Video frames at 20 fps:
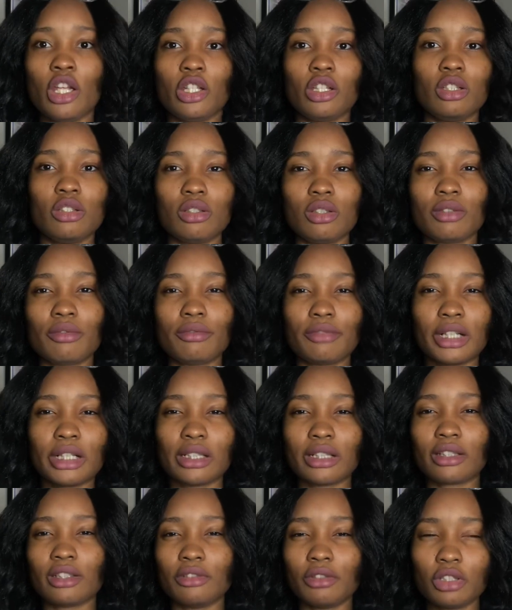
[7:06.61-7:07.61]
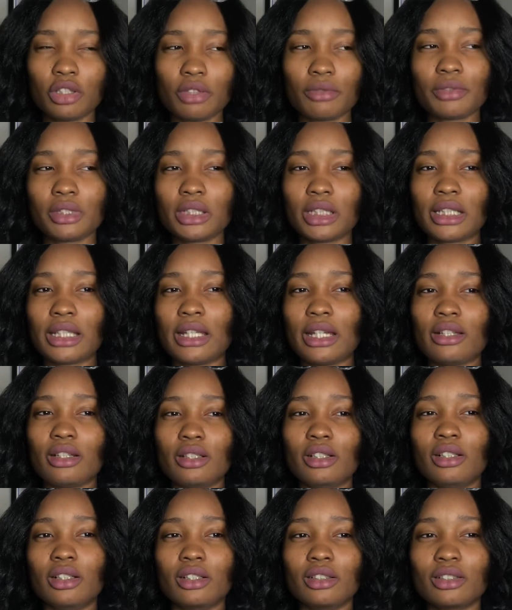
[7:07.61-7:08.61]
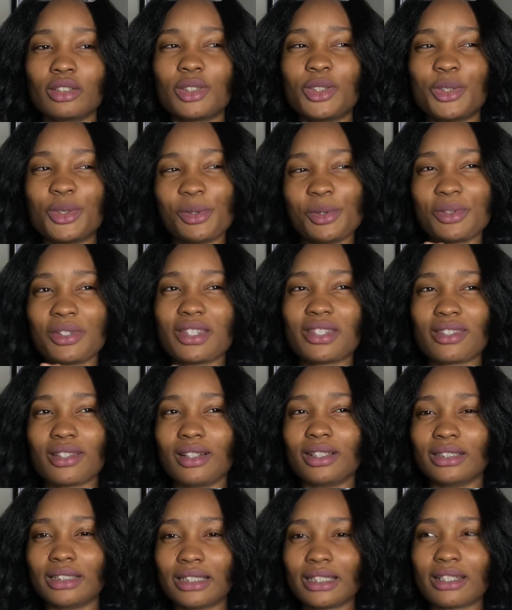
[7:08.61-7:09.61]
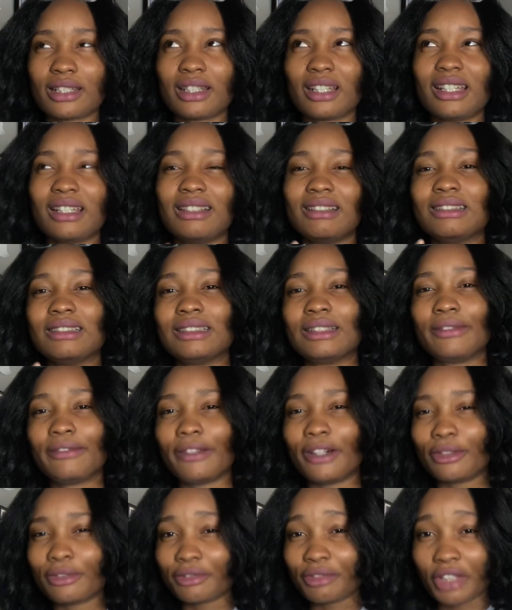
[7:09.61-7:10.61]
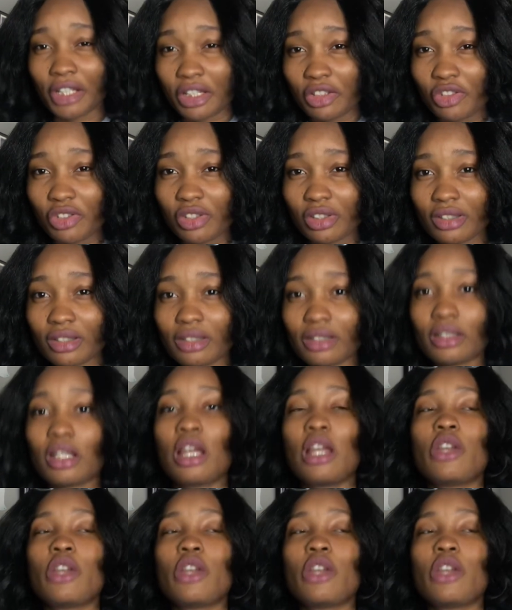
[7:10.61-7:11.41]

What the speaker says: you didn't really get a good solid foundation.